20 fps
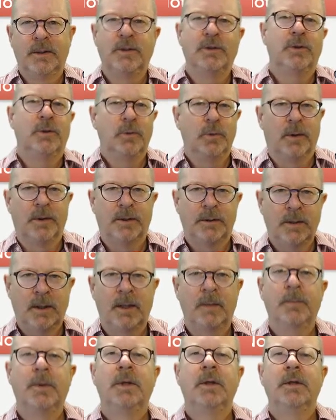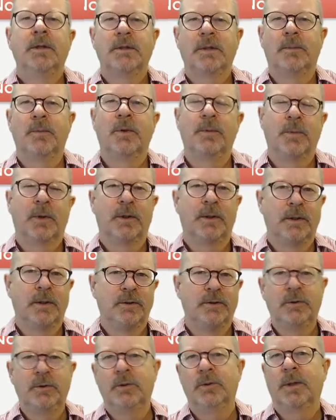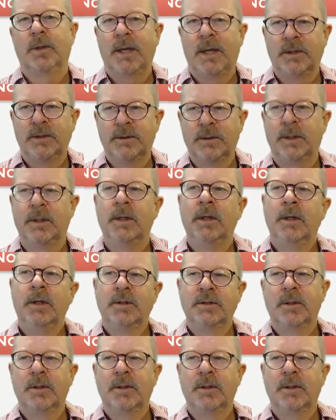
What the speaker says: things you do all the time. Some of them are things you do occasionally.